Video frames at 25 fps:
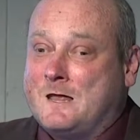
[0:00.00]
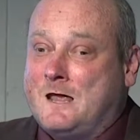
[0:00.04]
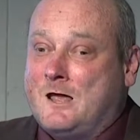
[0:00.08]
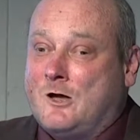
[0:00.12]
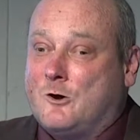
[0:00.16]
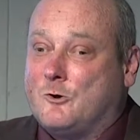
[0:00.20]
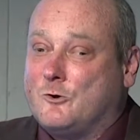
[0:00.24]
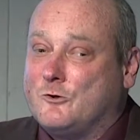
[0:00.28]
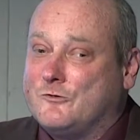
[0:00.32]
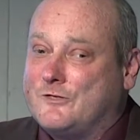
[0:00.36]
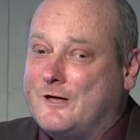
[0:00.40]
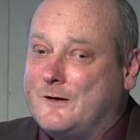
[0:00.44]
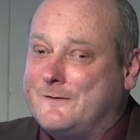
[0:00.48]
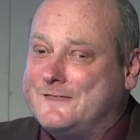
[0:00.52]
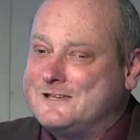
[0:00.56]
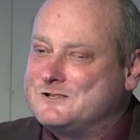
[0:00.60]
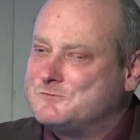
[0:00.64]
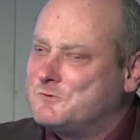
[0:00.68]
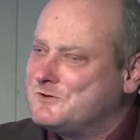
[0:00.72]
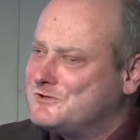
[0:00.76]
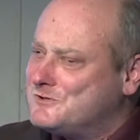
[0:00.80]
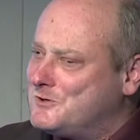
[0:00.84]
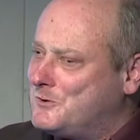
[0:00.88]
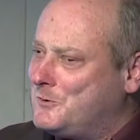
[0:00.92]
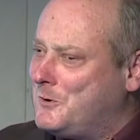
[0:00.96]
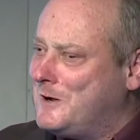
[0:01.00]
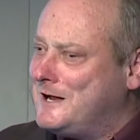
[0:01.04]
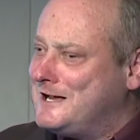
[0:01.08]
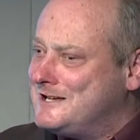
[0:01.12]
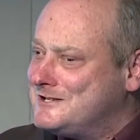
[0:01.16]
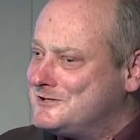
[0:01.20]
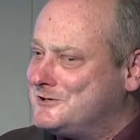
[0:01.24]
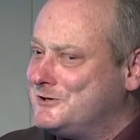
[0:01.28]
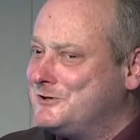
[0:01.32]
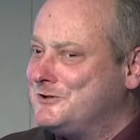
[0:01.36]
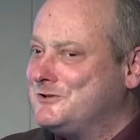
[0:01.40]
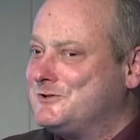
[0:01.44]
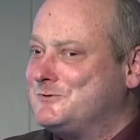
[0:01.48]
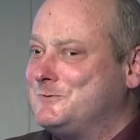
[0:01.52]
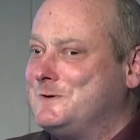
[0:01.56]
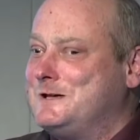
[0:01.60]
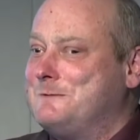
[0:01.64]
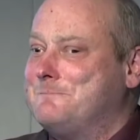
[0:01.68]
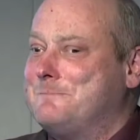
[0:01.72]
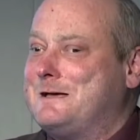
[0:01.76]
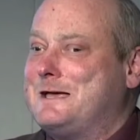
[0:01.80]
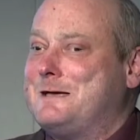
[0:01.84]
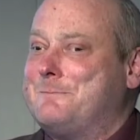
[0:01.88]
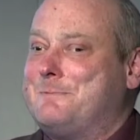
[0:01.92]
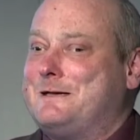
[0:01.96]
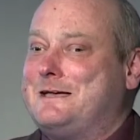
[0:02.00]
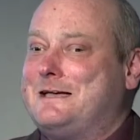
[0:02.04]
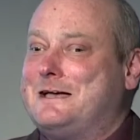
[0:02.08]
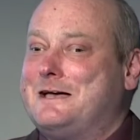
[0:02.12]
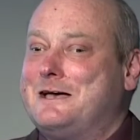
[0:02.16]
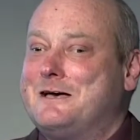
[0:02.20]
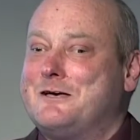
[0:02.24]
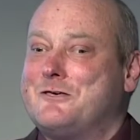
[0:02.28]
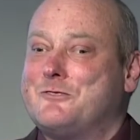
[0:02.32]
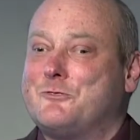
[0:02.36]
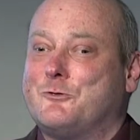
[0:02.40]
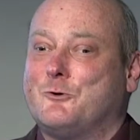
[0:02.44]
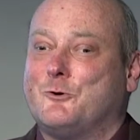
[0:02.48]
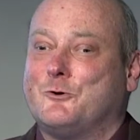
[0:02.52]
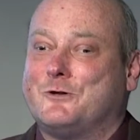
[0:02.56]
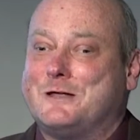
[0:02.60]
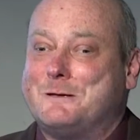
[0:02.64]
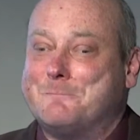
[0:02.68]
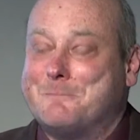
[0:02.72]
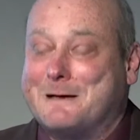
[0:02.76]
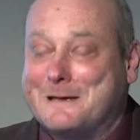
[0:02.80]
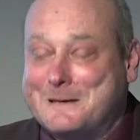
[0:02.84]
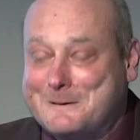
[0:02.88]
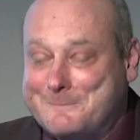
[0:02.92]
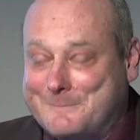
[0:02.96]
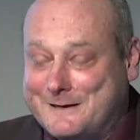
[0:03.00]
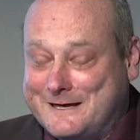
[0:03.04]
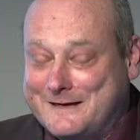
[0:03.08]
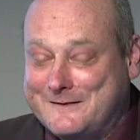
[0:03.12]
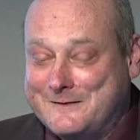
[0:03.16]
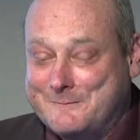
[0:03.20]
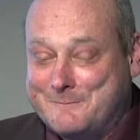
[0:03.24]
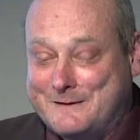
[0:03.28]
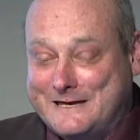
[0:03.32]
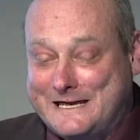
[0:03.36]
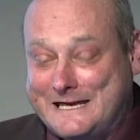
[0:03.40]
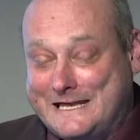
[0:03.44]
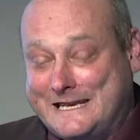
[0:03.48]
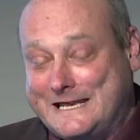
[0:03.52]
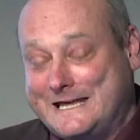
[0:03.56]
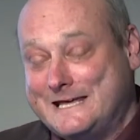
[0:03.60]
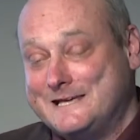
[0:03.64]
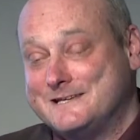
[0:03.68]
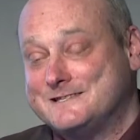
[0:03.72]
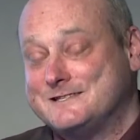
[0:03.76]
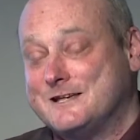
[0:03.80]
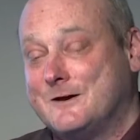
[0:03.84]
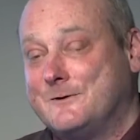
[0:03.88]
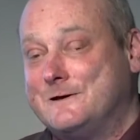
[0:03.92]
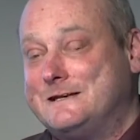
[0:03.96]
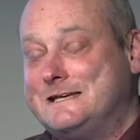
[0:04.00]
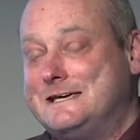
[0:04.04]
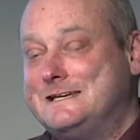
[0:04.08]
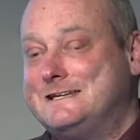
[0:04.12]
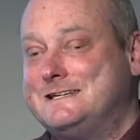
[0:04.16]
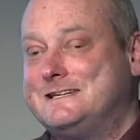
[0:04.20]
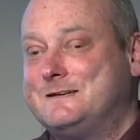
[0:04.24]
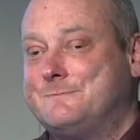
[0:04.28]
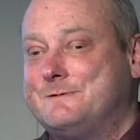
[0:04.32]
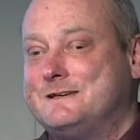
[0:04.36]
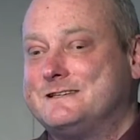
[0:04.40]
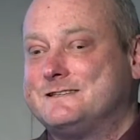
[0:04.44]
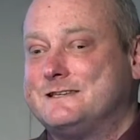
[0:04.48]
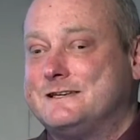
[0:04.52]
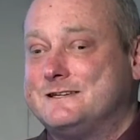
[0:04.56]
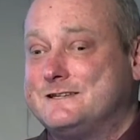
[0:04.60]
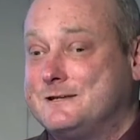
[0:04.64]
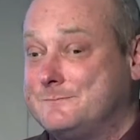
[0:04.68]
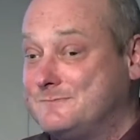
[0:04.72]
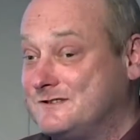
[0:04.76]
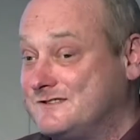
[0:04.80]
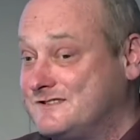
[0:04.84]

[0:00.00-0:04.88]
although this wasn't quite as good as we maybe thought it might be at the beginning, so it needed to be in terms of